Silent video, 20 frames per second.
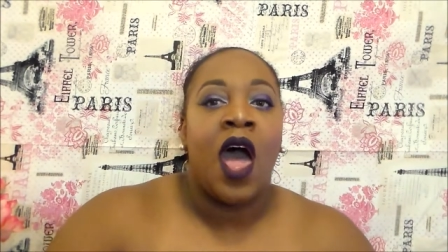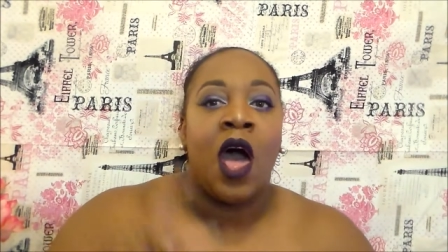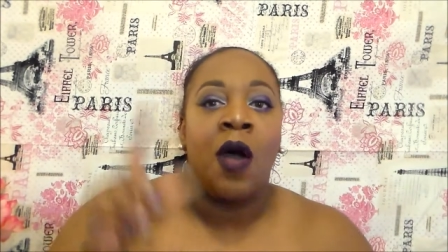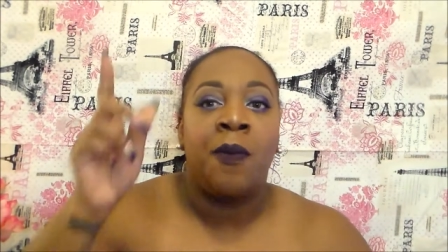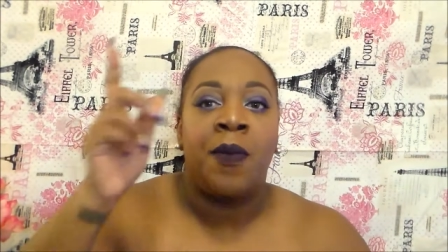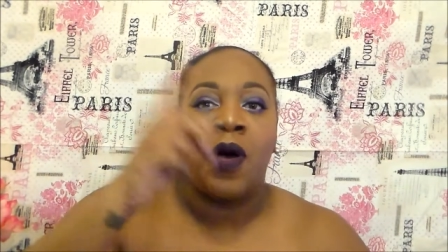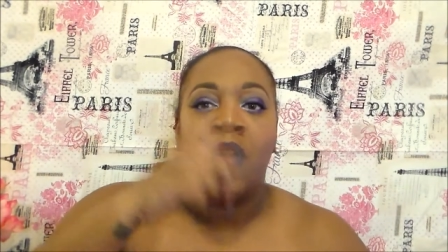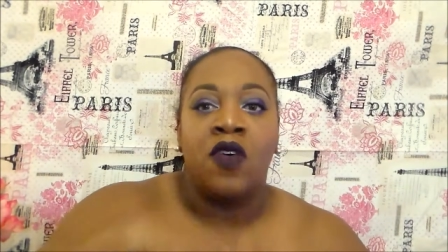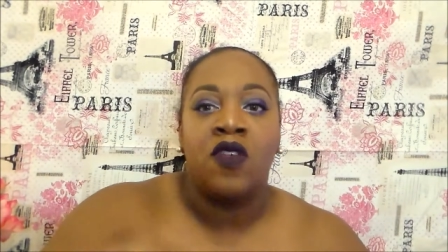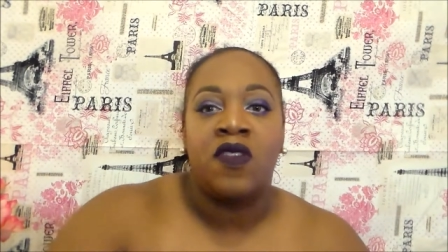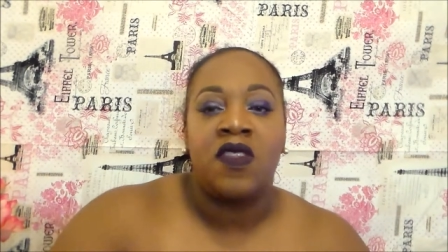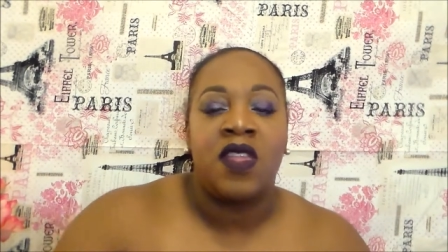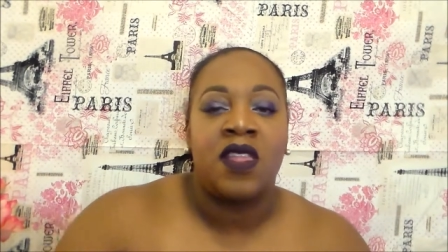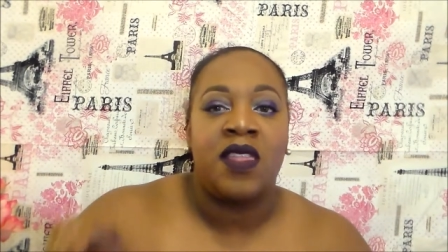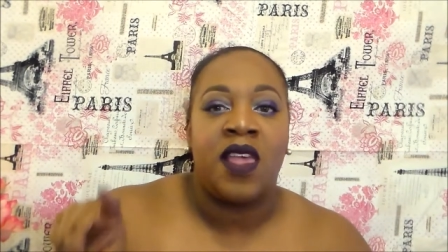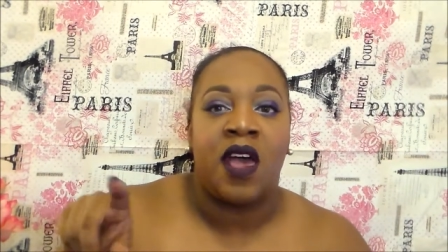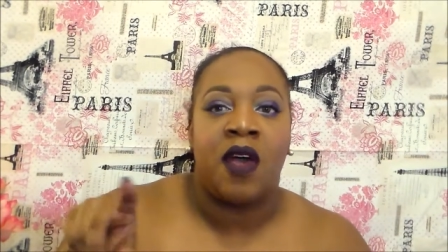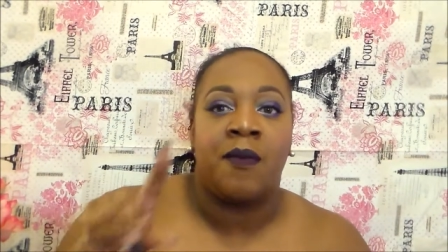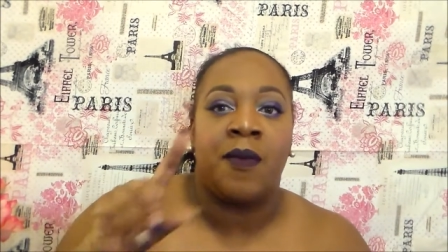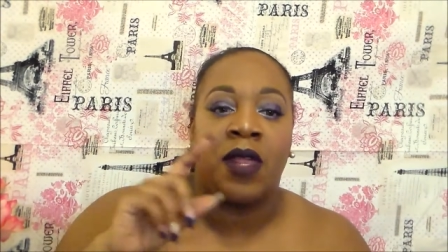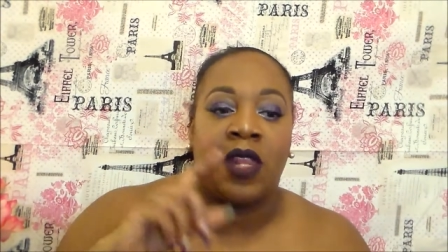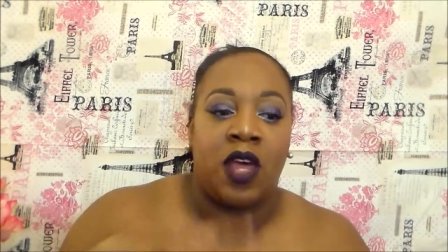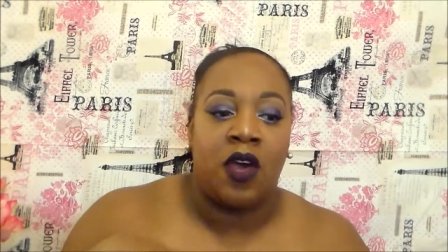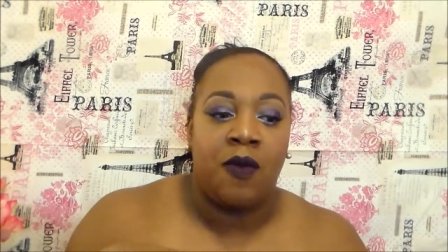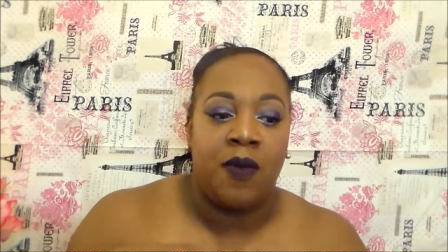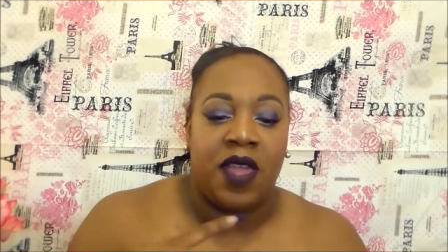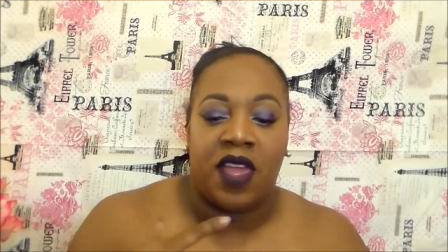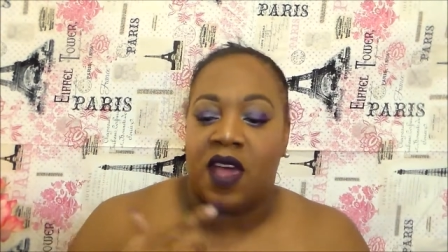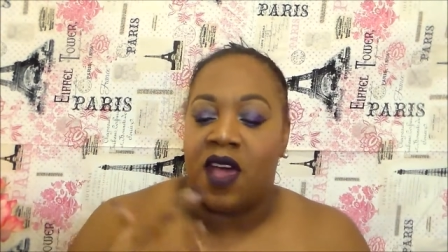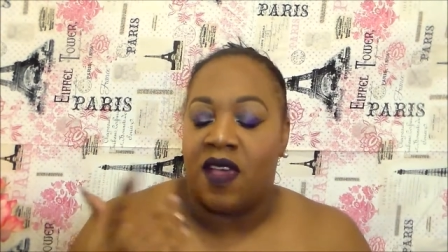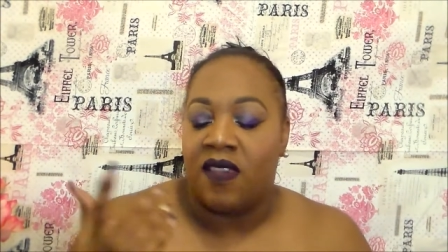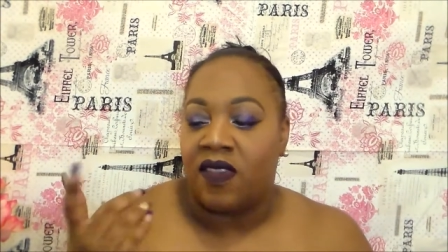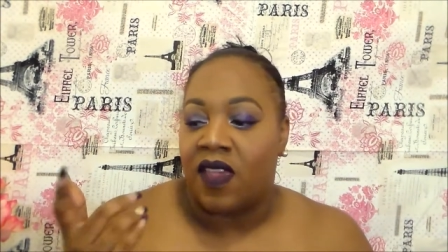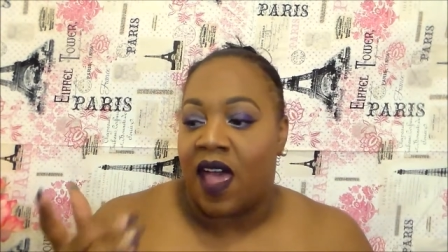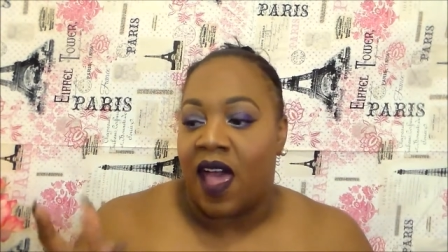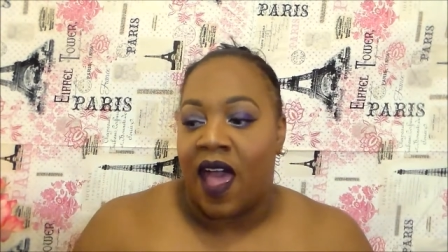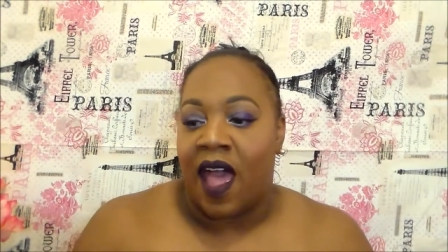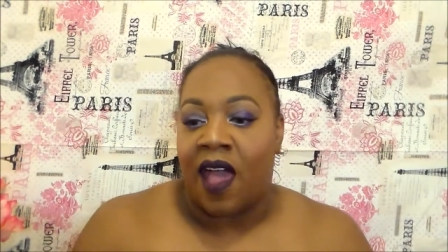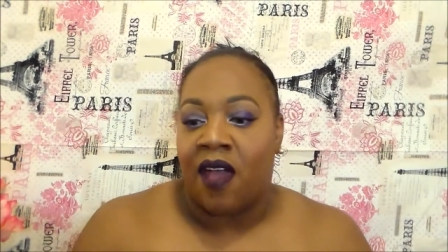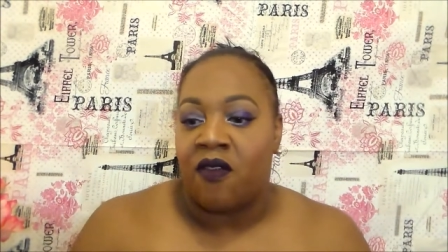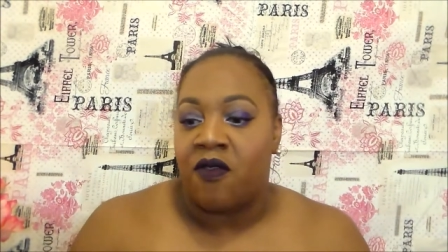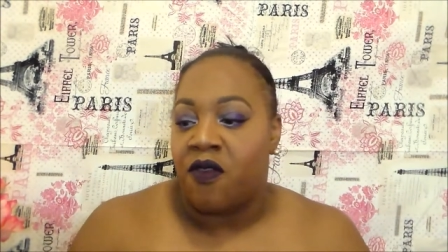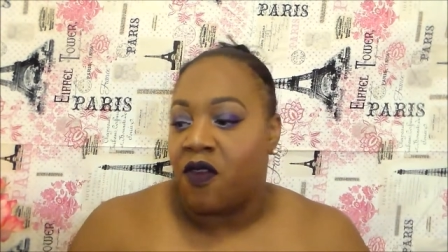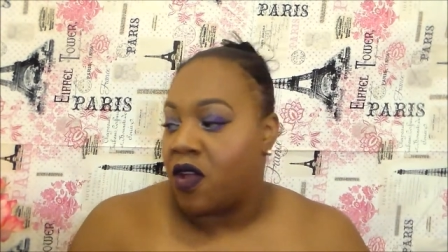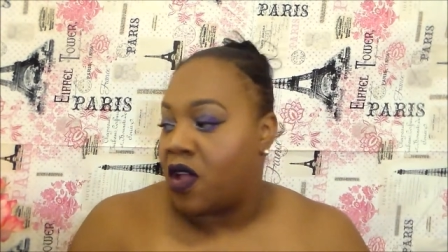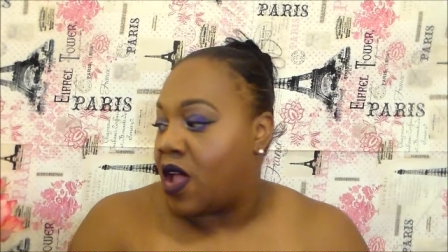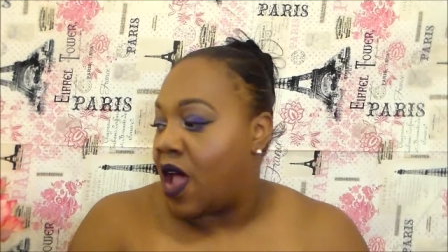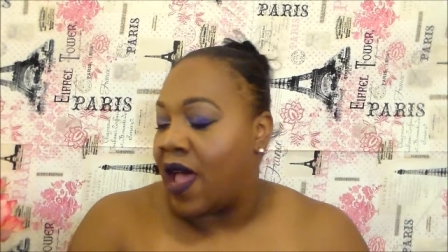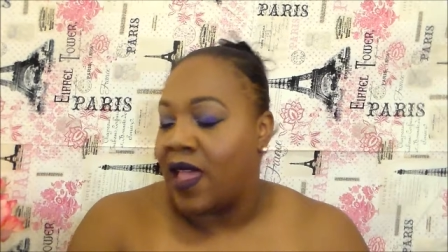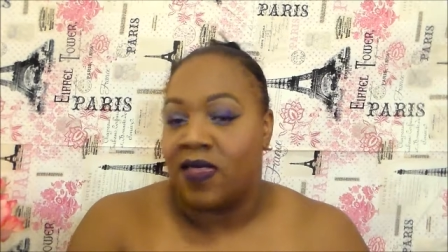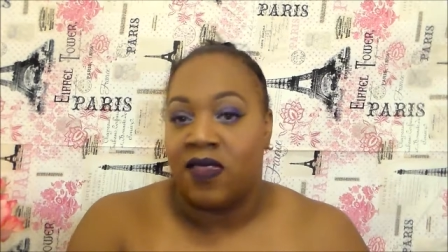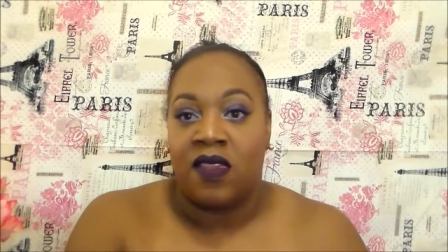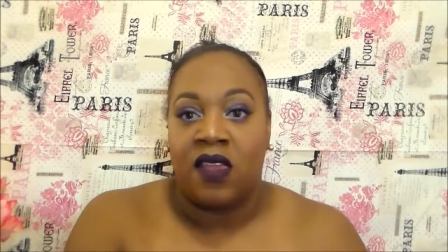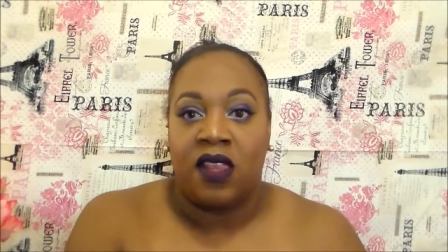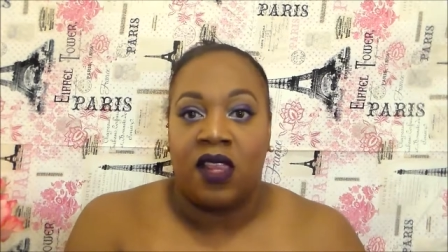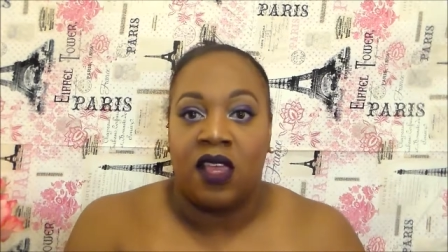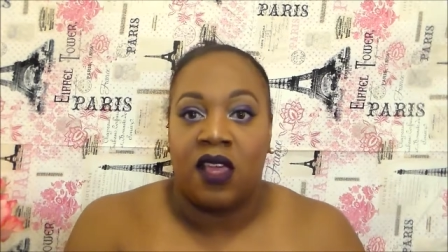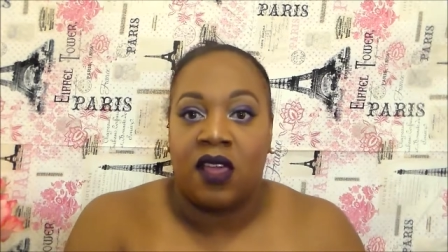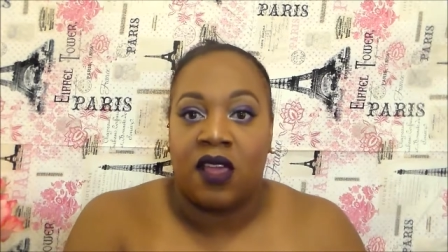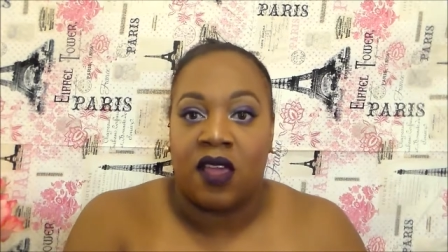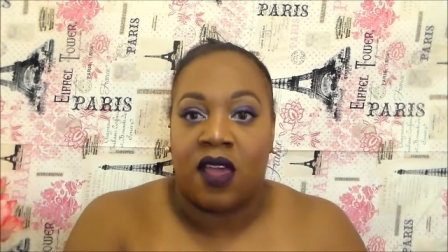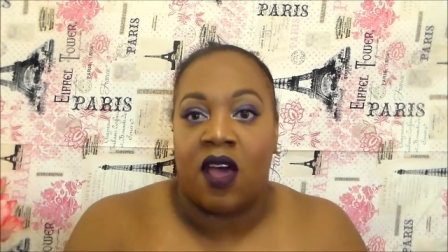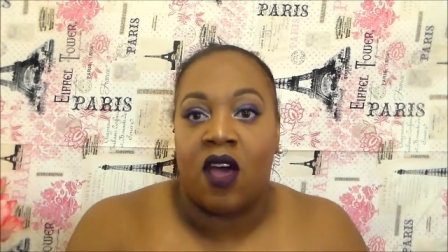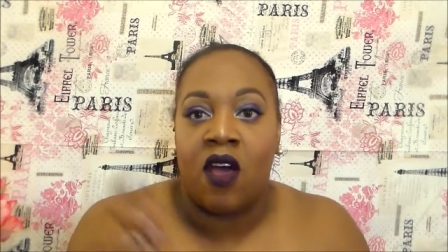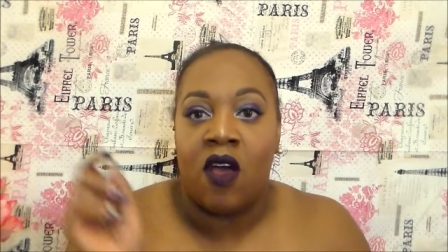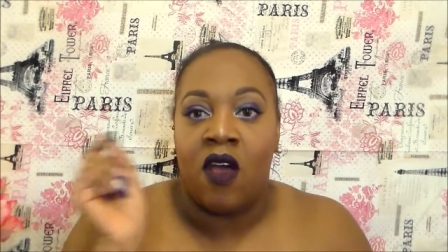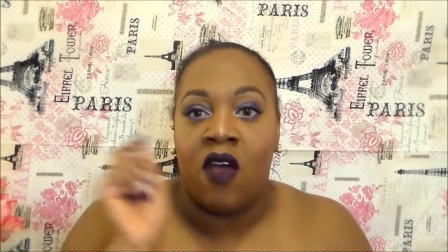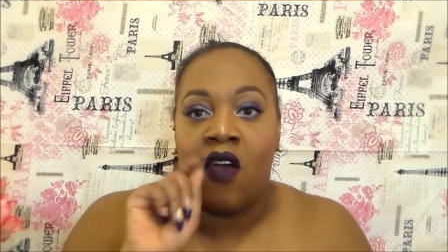I'll post it down below because I forgot to look